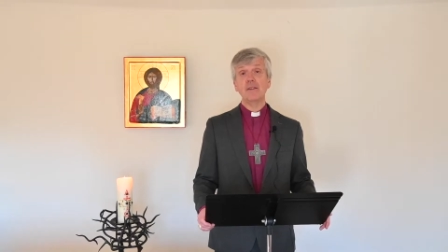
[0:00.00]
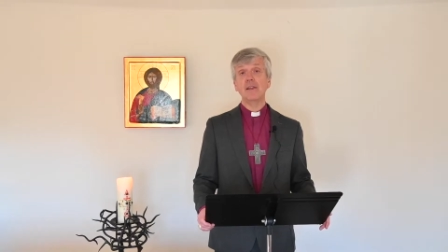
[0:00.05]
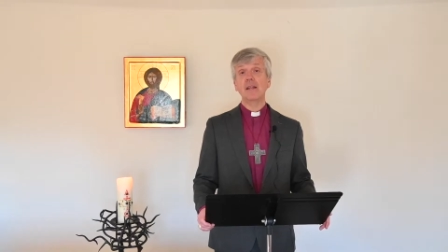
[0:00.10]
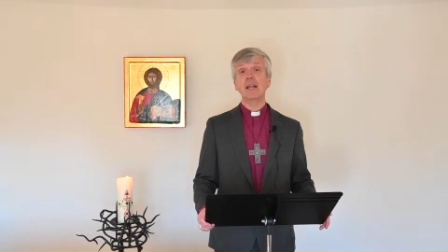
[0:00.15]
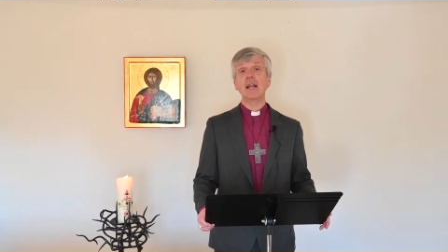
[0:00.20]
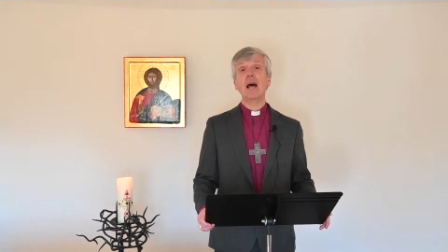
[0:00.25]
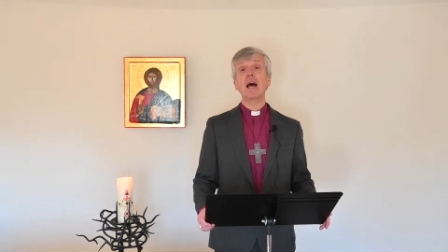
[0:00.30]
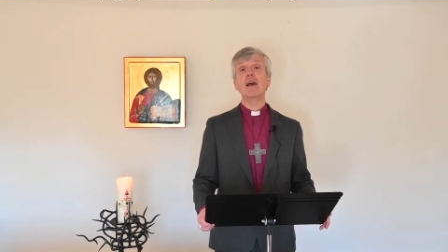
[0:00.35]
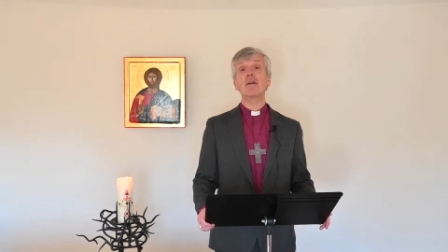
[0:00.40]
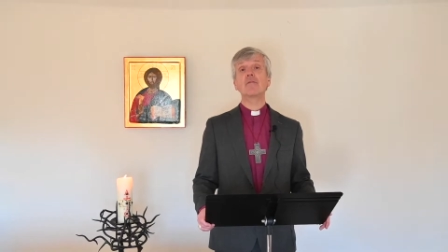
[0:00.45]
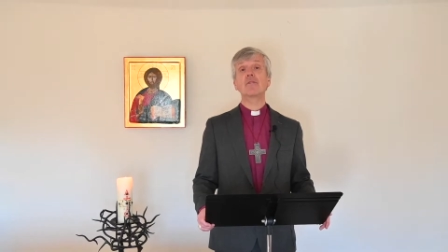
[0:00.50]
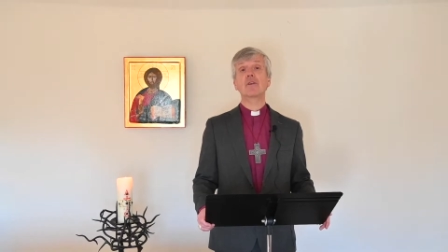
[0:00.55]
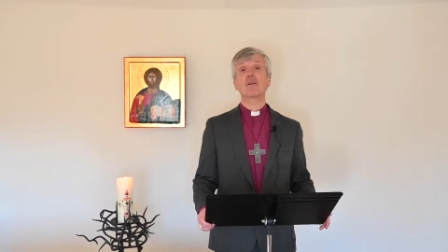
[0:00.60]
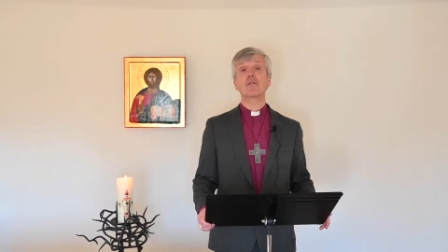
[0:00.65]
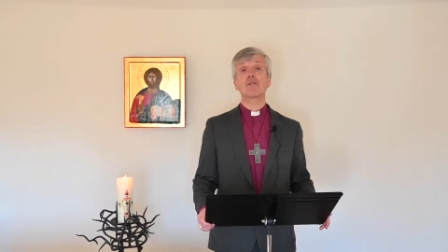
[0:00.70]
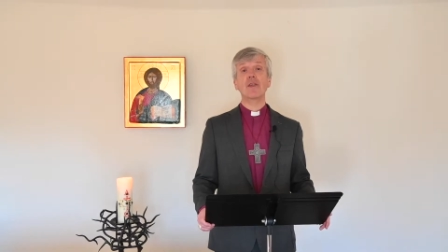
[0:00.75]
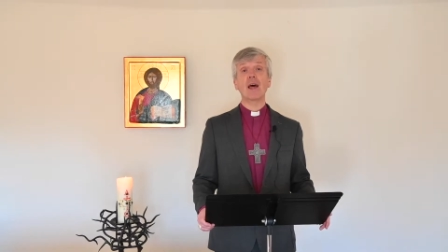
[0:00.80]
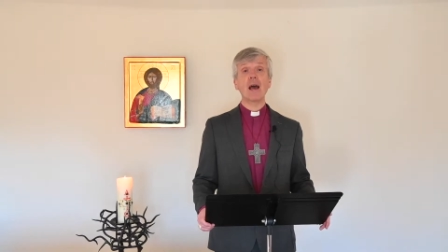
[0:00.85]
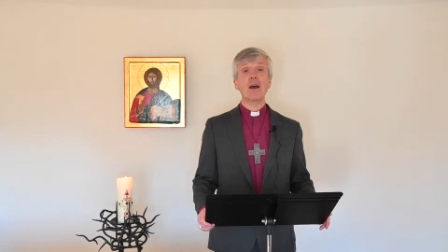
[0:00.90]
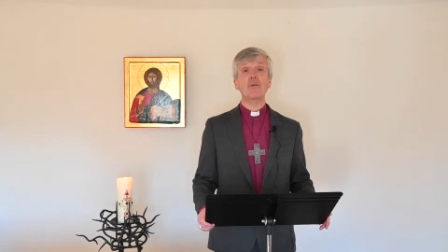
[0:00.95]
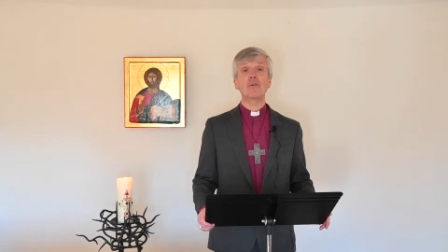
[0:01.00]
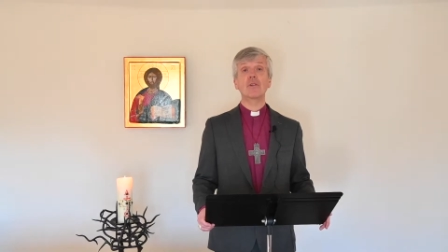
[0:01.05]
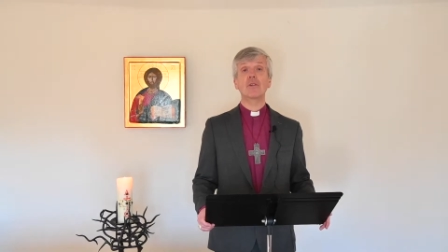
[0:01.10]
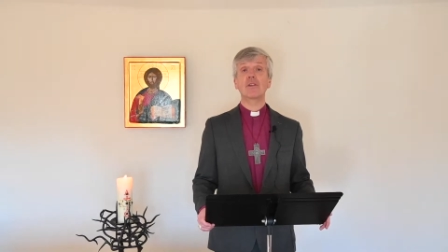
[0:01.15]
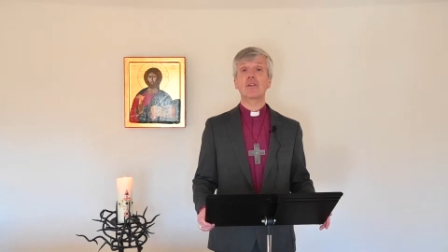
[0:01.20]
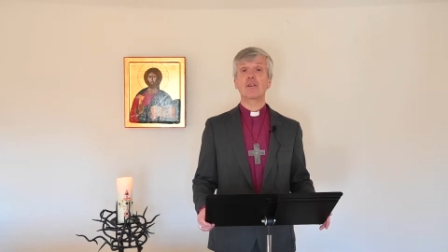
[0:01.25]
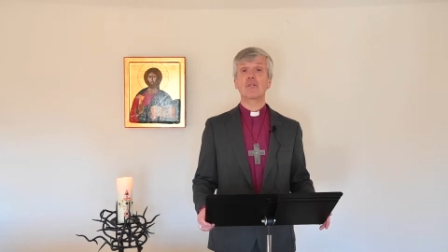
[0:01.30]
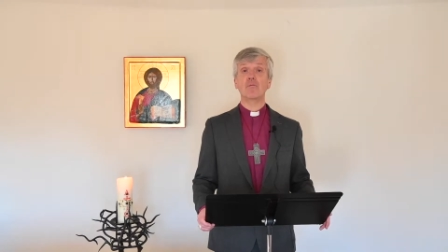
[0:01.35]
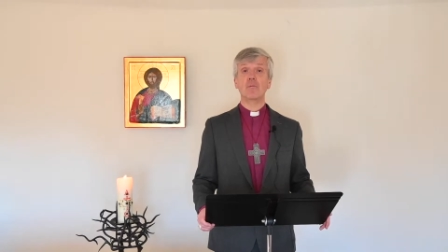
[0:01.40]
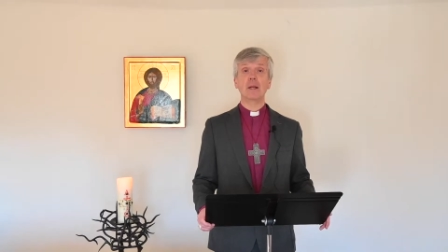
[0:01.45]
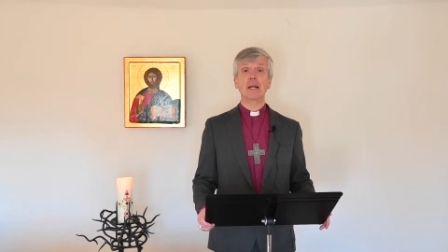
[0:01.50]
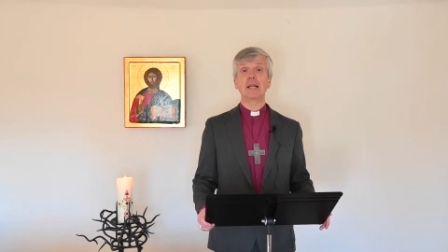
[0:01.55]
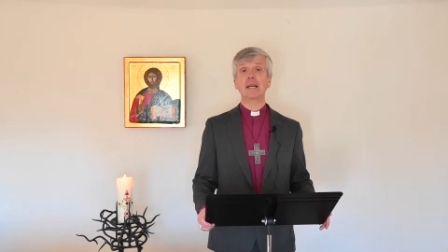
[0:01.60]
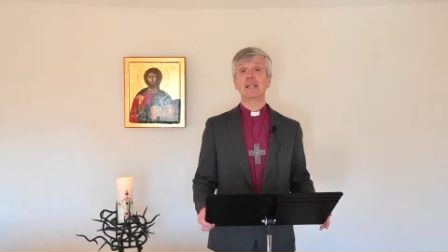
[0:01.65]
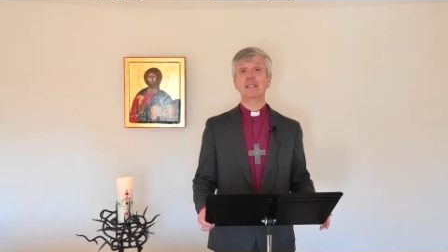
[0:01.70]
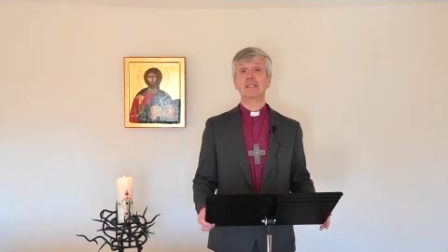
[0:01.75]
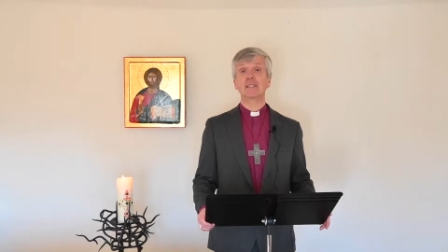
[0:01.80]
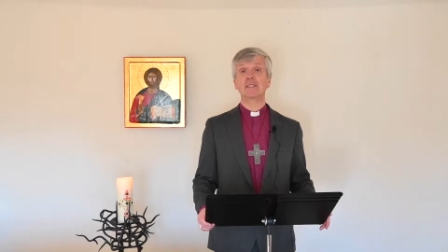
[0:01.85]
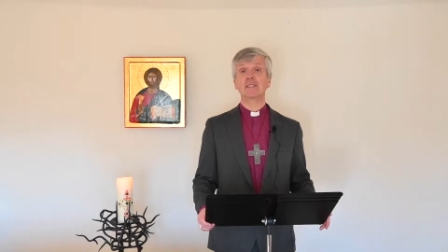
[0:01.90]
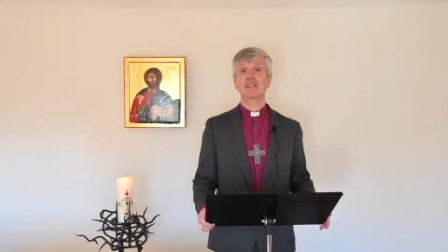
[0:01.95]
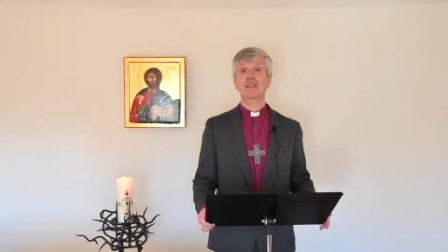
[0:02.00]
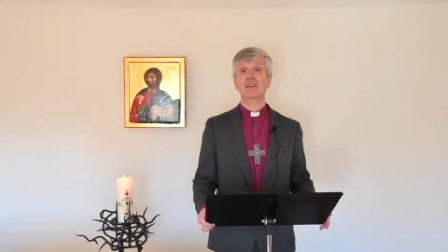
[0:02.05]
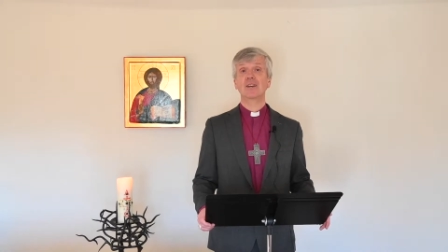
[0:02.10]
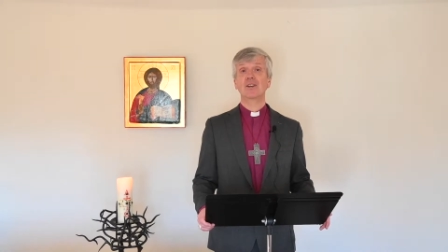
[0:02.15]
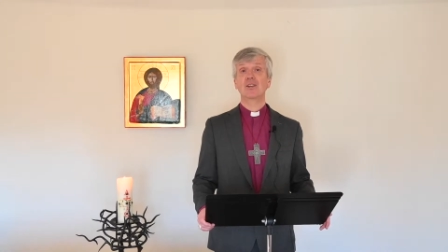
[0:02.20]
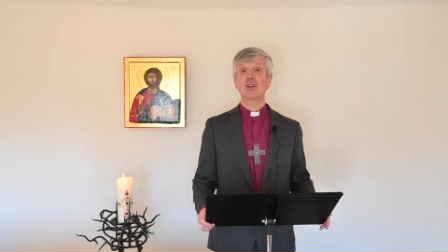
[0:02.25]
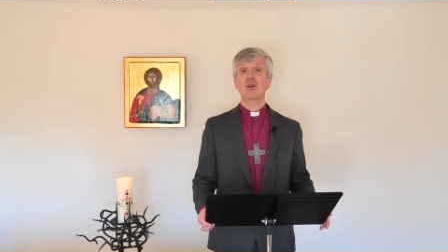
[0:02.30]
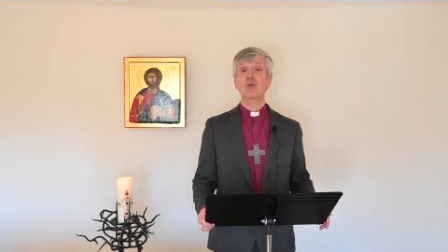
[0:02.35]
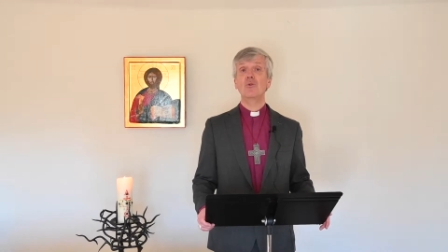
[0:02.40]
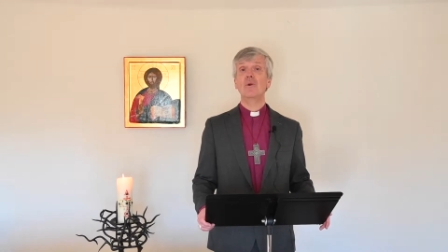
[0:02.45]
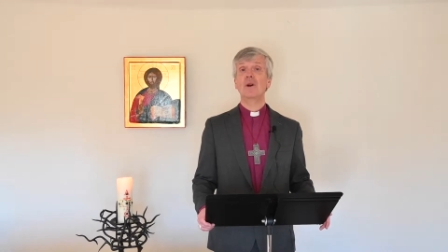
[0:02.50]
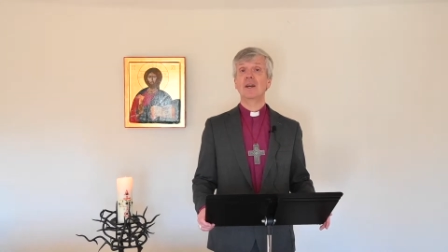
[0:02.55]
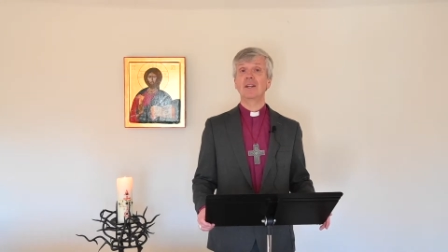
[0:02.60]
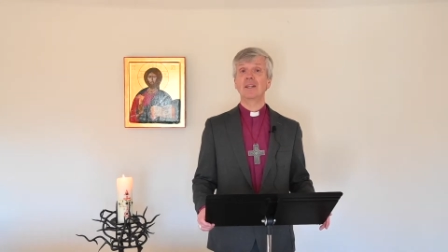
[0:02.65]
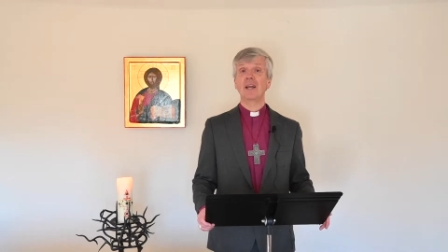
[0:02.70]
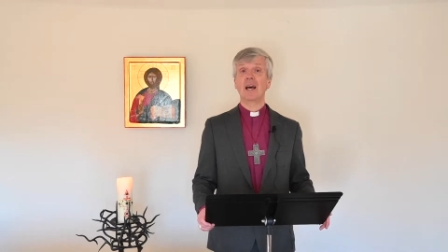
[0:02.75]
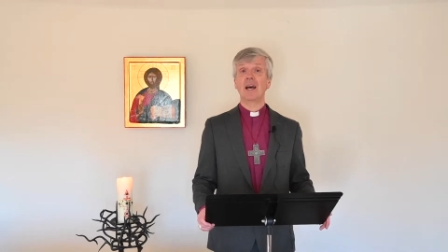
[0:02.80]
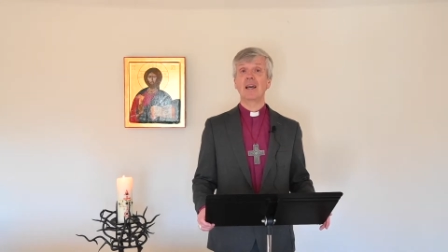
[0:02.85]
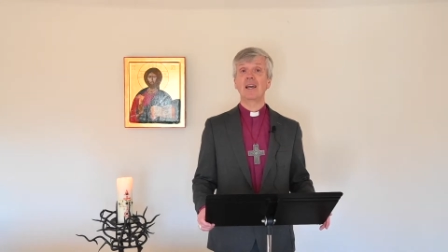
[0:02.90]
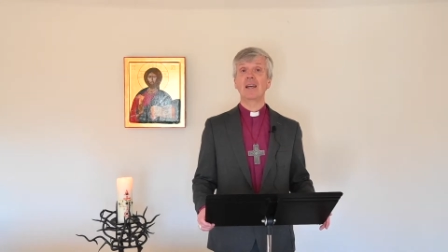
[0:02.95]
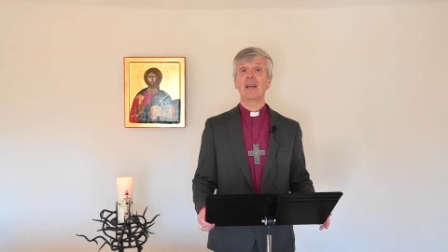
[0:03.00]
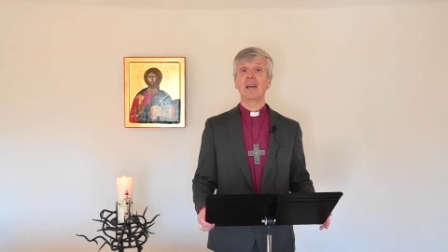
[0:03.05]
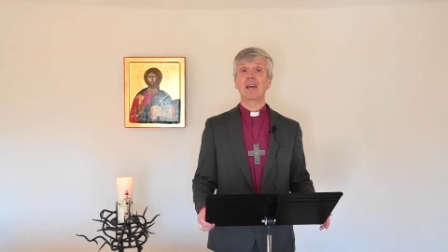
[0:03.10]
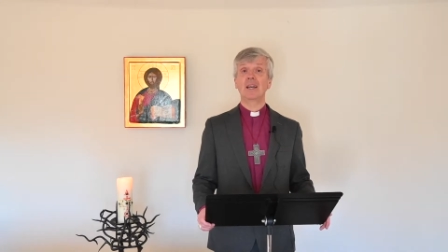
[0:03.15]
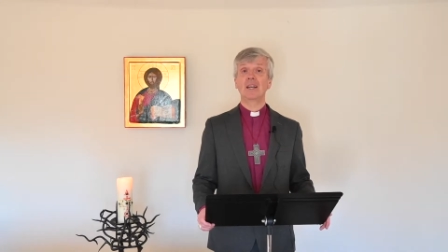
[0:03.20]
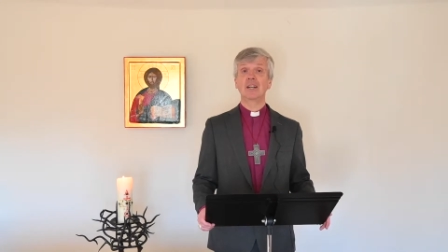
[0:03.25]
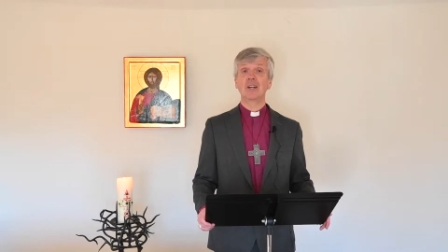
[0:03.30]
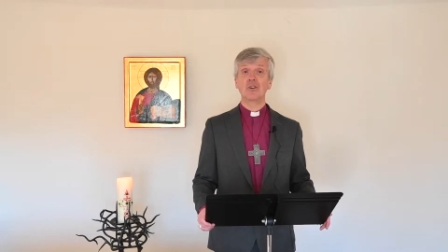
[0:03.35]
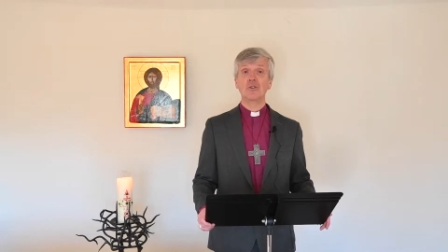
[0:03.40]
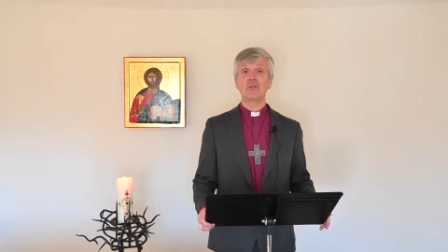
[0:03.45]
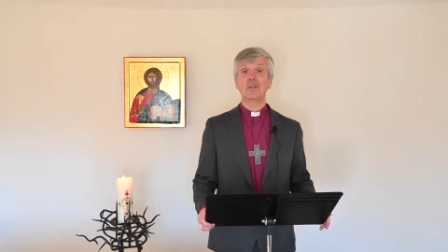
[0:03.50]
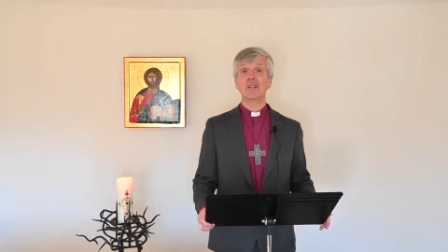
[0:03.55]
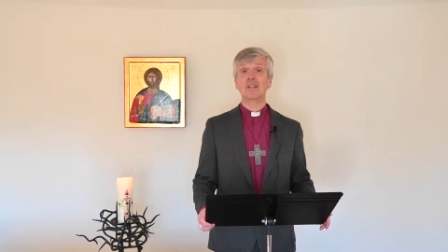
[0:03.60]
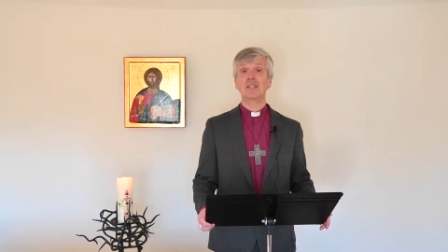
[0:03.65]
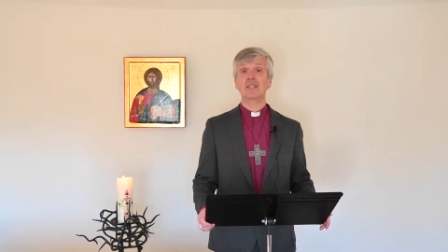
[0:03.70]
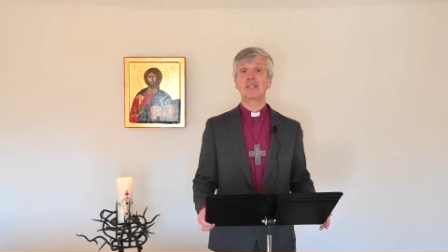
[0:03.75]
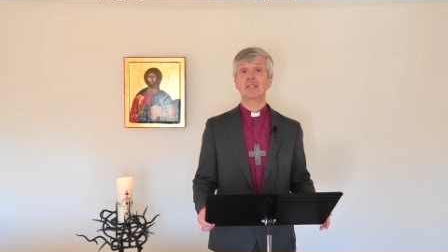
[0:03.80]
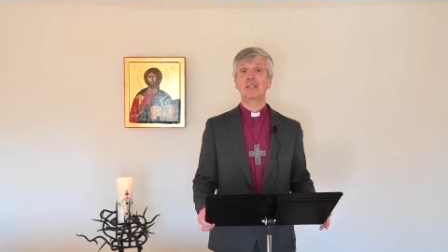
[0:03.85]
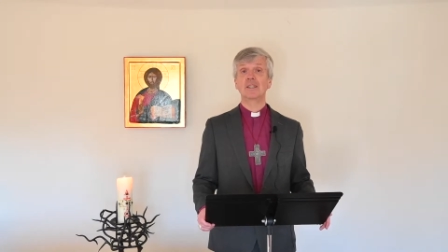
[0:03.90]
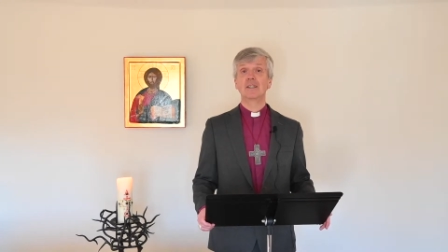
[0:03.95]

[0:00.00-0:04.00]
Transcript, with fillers: the lives of thousands of millions, you and I included,